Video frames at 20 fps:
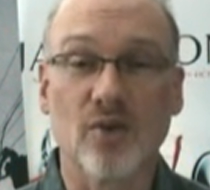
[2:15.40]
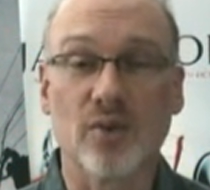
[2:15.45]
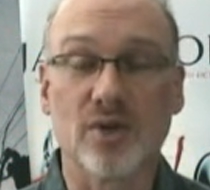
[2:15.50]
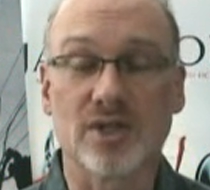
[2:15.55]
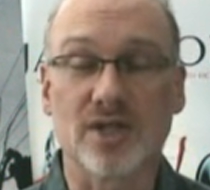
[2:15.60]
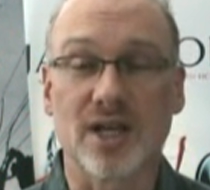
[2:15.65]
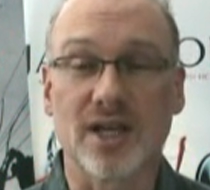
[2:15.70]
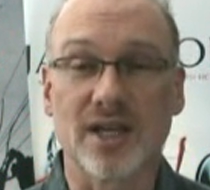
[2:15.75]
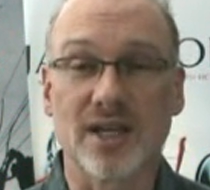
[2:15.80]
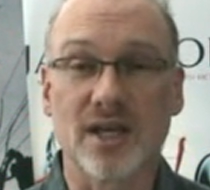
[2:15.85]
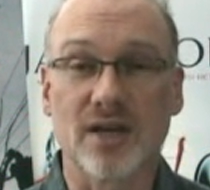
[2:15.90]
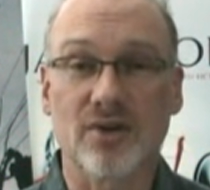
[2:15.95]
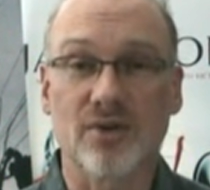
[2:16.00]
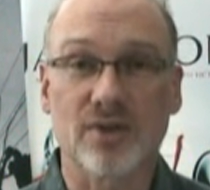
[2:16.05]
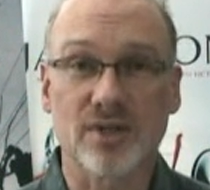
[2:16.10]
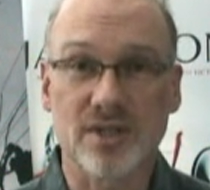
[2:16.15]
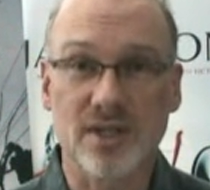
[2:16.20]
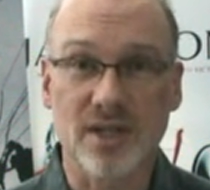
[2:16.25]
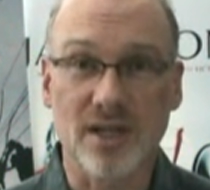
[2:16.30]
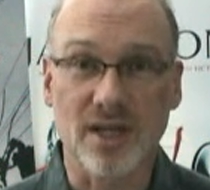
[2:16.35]
which I
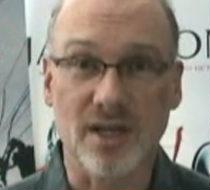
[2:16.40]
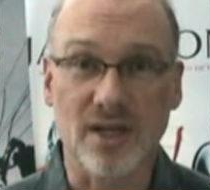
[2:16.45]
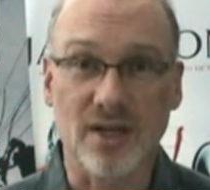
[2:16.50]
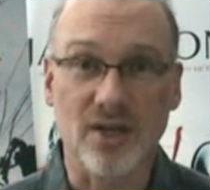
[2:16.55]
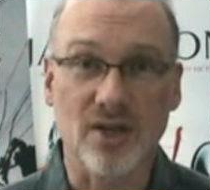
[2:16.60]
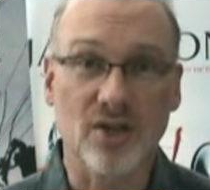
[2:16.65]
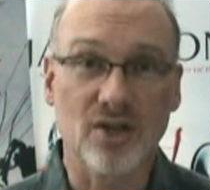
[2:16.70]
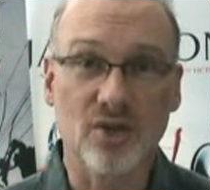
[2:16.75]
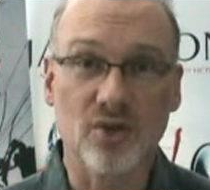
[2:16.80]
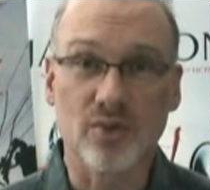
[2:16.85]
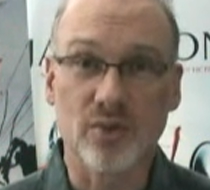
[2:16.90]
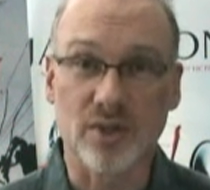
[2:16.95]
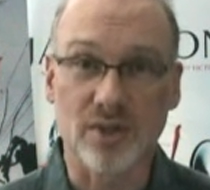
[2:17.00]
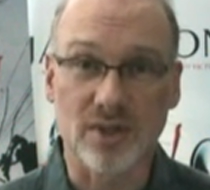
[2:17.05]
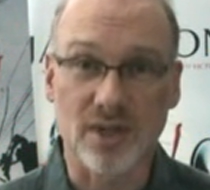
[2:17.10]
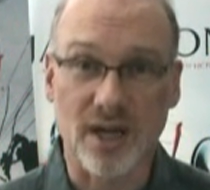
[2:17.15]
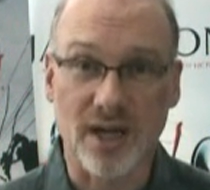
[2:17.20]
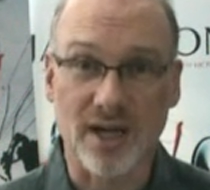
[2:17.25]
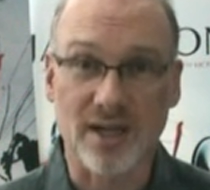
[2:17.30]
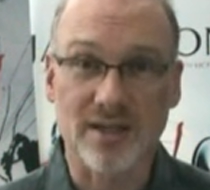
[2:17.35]
guarantee you
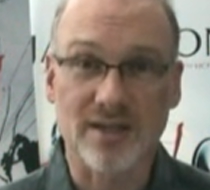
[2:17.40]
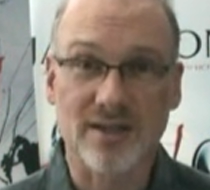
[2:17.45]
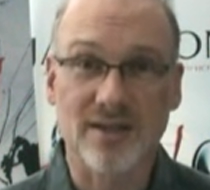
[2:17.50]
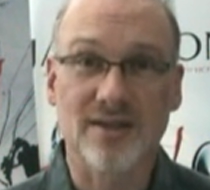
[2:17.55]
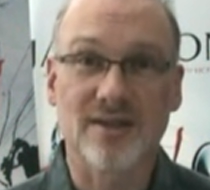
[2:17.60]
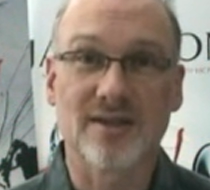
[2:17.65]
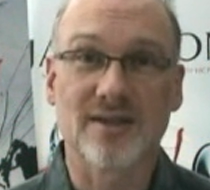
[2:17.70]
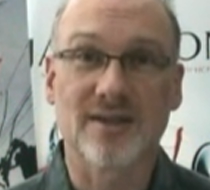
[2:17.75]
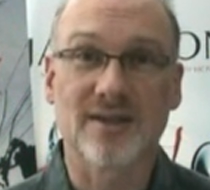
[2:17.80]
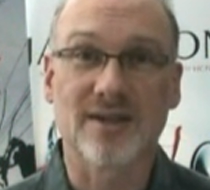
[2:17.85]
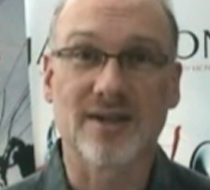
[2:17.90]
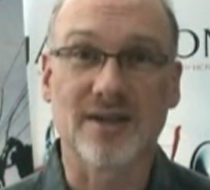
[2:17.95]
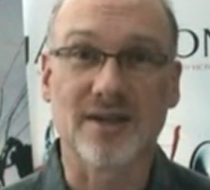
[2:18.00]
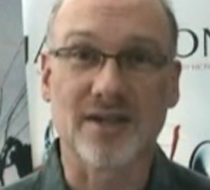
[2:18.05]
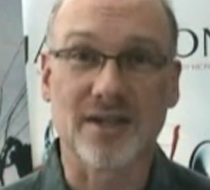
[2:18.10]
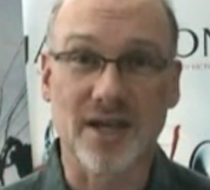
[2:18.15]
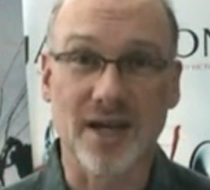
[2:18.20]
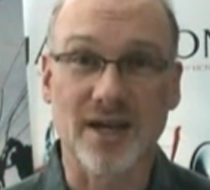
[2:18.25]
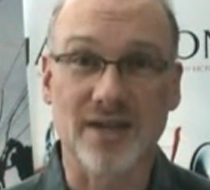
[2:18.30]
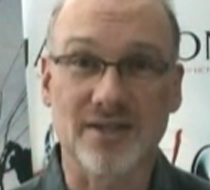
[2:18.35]
will not uh,
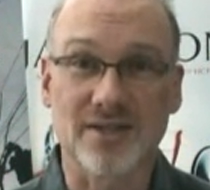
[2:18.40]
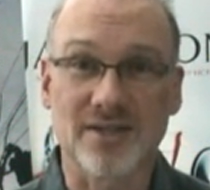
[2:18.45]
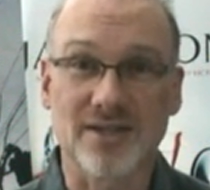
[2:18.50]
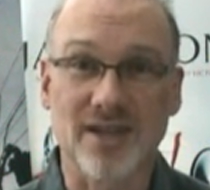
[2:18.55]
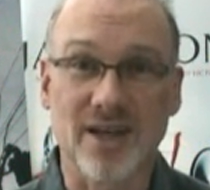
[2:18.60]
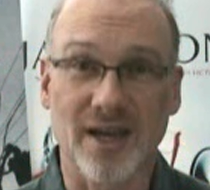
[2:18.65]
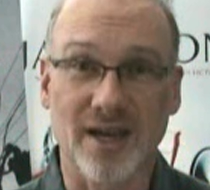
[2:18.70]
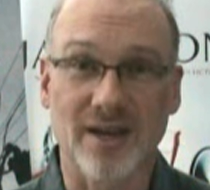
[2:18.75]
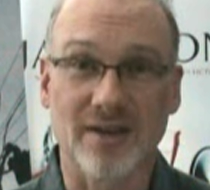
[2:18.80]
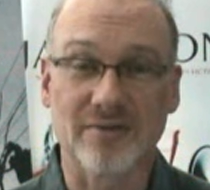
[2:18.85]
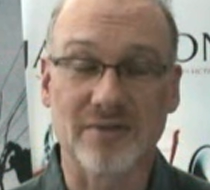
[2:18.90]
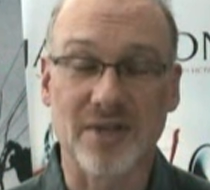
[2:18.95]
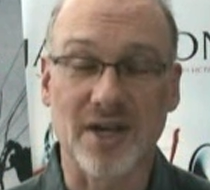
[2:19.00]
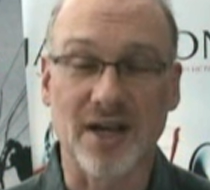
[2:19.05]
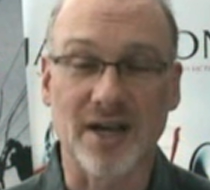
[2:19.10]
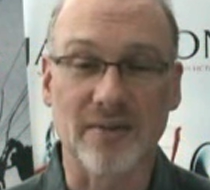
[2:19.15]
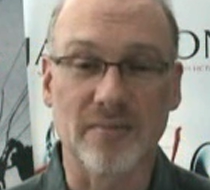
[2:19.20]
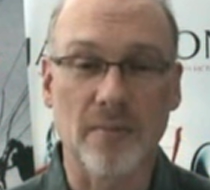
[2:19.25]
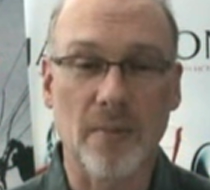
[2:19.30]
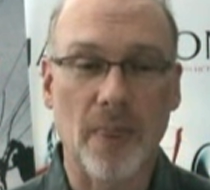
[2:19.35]
guess ahead of
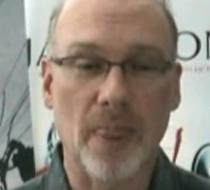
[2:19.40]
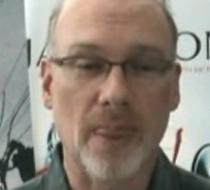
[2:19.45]
time.